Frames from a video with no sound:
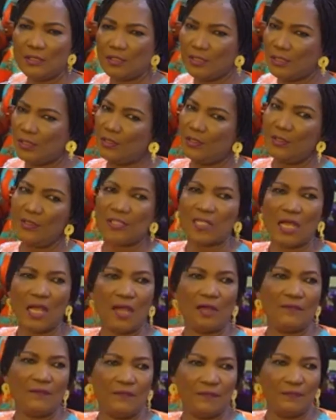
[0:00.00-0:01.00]
did not
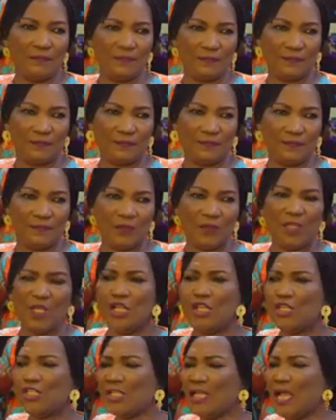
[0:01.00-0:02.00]
have.
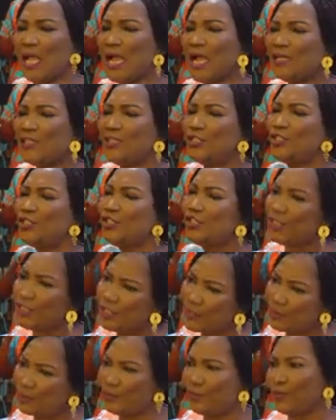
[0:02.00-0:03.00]
She had
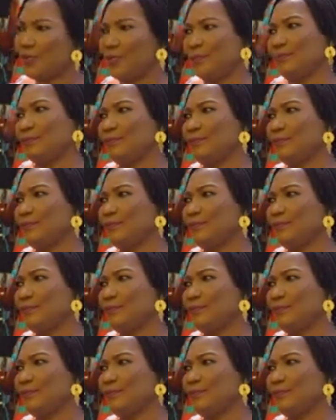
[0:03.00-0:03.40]
children.